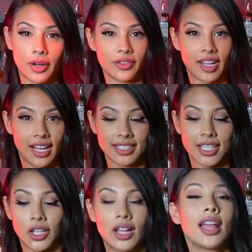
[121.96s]
part of a
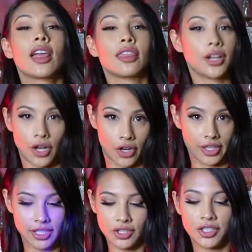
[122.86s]
cocktail, the
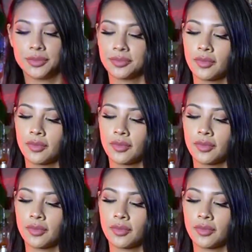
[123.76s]
garnish.